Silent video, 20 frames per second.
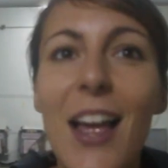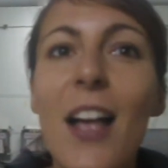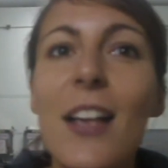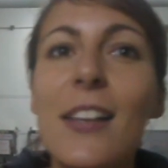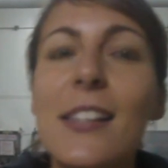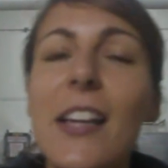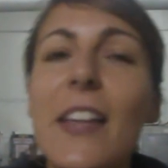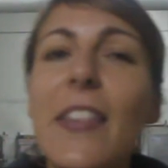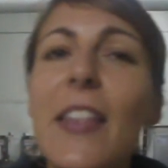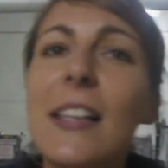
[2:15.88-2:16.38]

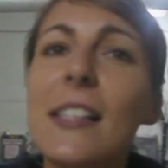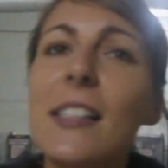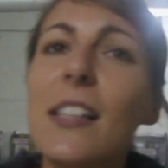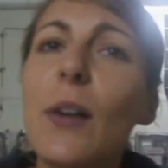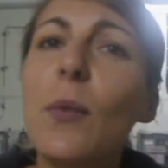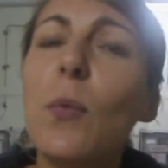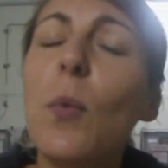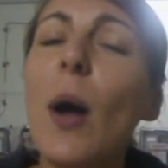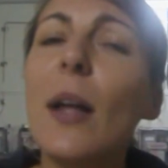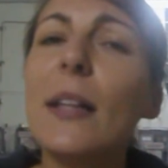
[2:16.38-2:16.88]
So there's
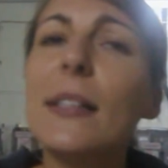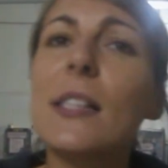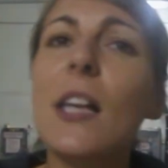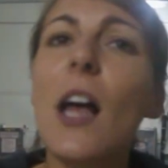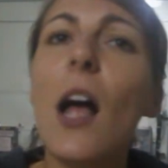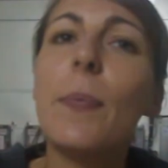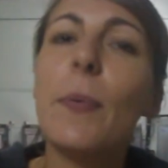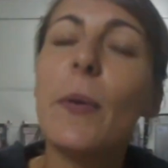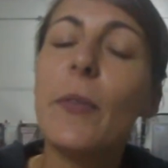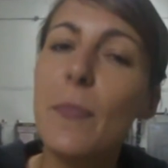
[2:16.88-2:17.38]
like one
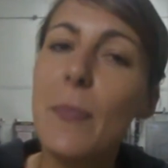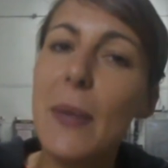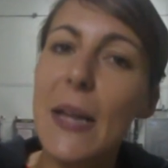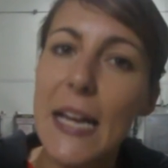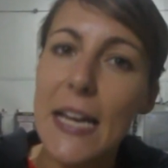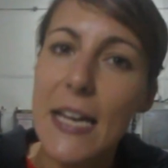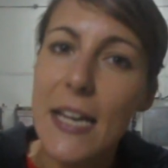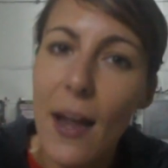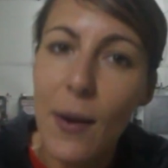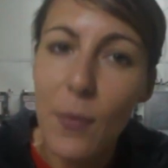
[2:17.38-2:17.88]
type of
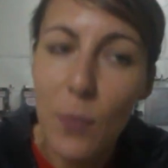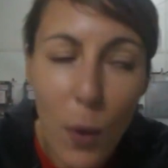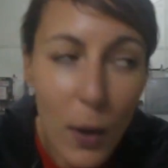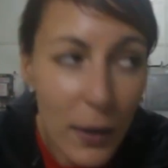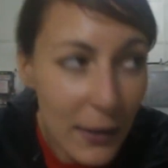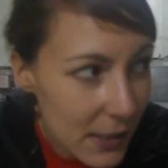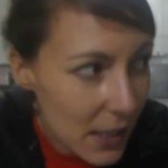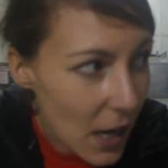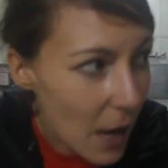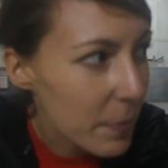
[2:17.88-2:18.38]
meat and
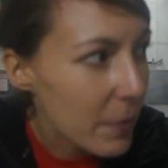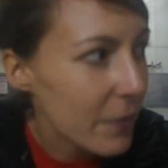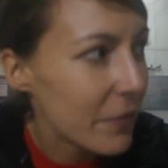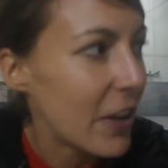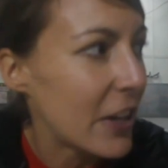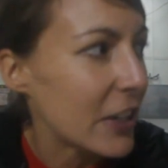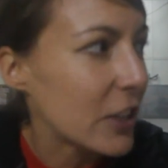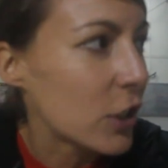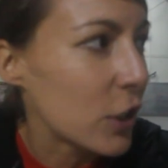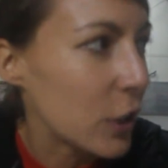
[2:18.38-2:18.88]
one type of
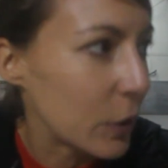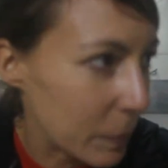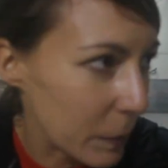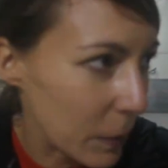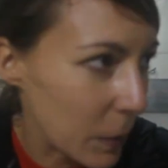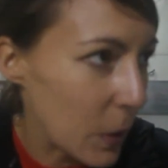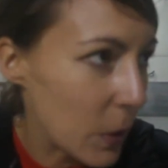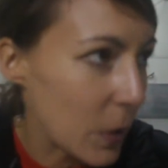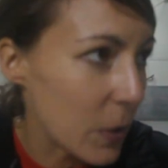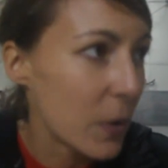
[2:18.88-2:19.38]

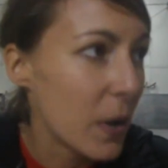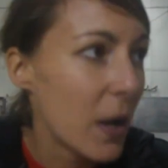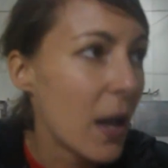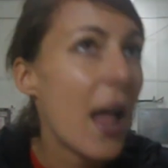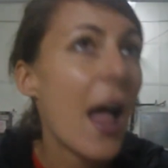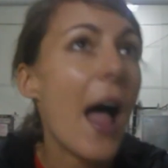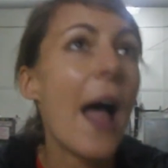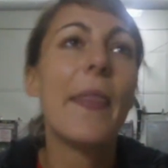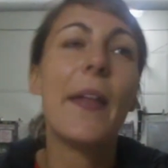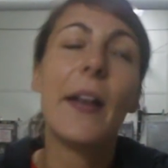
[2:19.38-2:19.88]
vegetable,
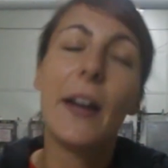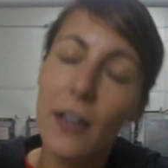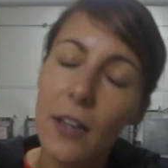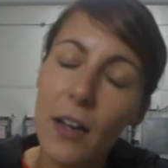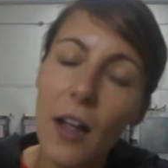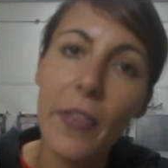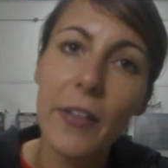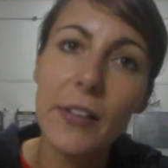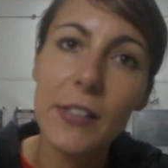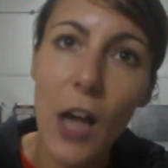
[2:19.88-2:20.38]
and then
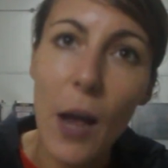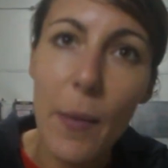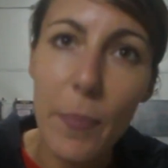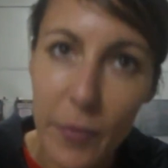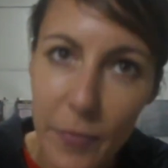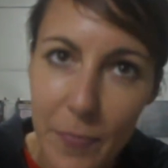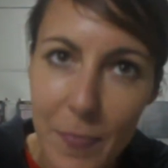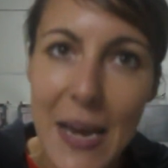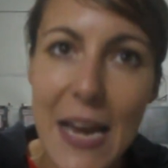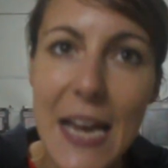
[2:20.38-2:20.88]
another type
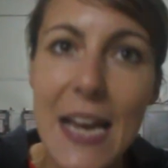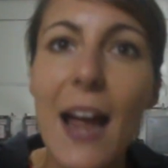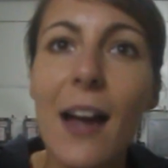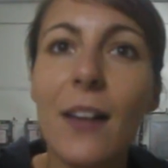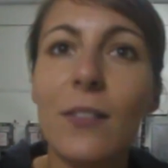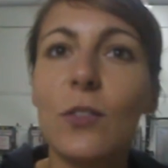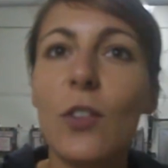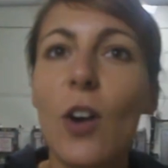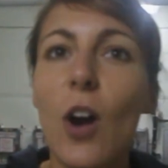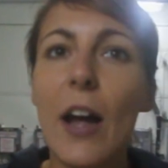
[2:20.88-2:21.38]
of meat
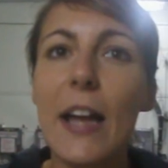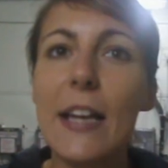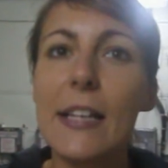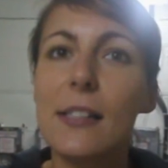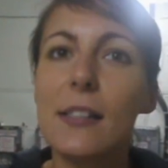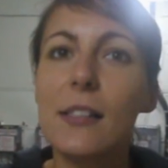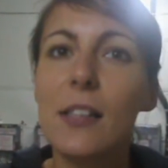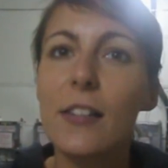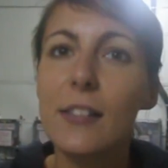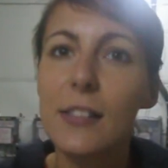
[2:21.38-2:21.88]
and rice.
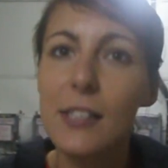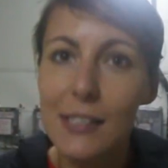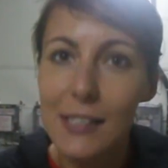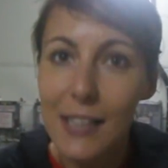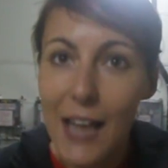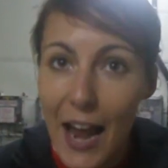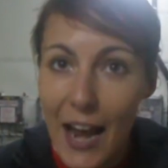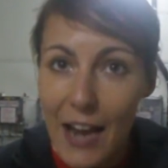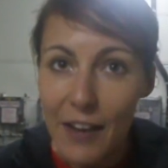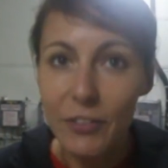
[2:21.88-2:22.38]
So
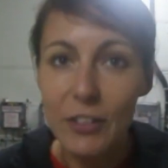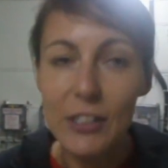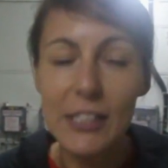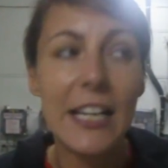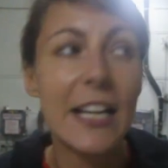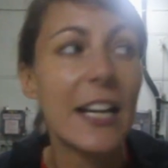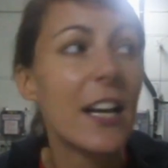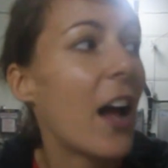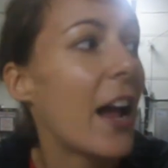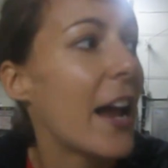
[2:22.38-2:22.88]
today for
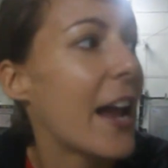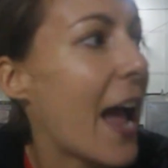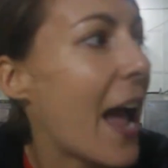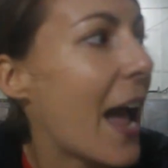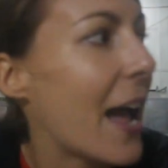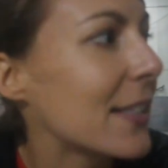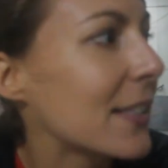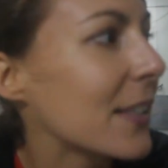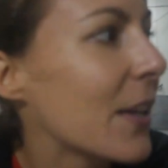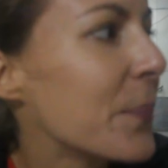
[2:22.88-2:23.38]
dinner I
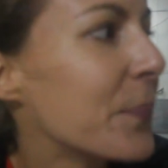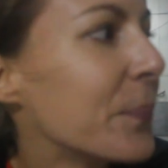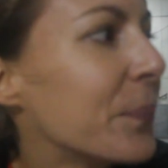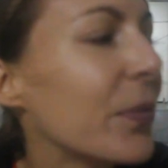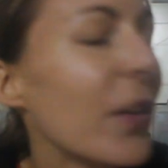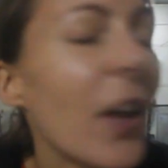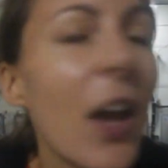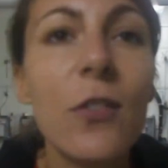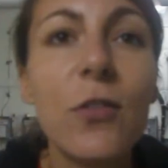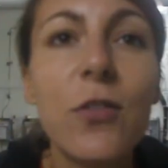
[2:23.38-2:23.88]
had
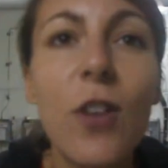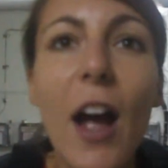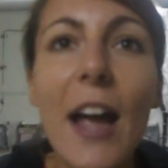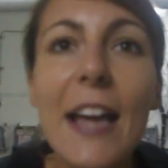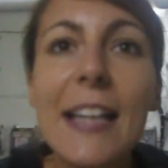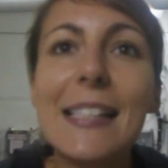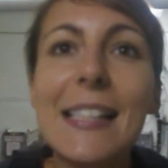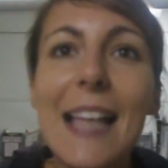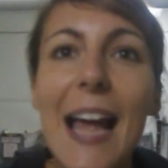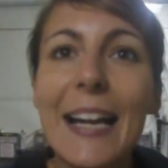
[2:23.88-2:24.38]

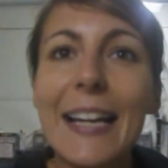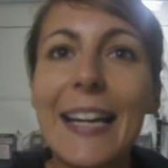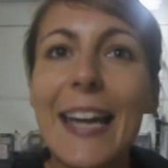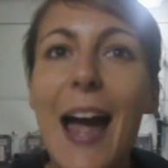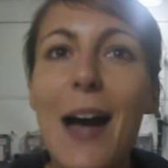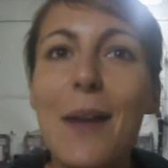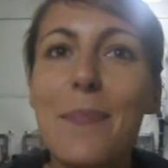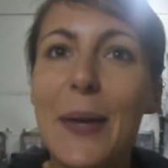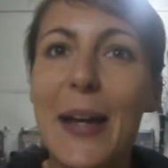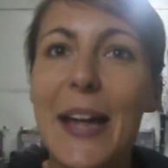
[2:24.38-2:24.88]
rice and
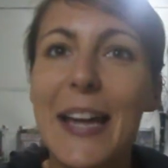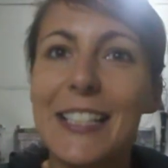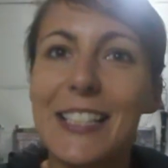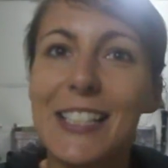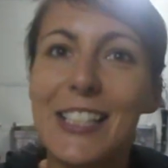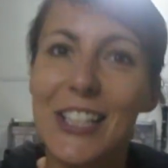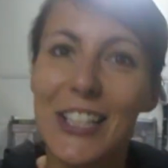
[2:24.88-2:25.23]
cabbage.